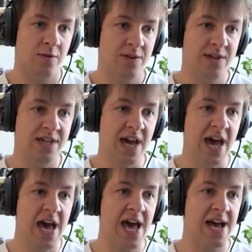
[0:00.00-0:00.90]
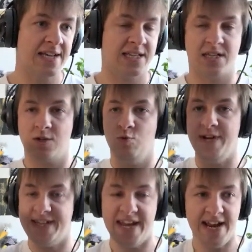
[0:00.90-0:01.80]
Yes! We
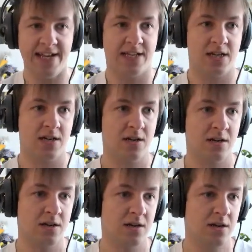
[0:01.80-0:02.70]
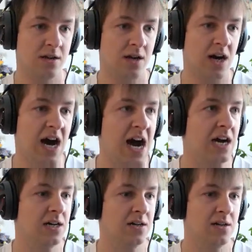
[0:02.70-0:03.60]
did it!
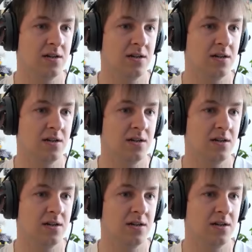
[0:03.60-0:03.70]
Ha!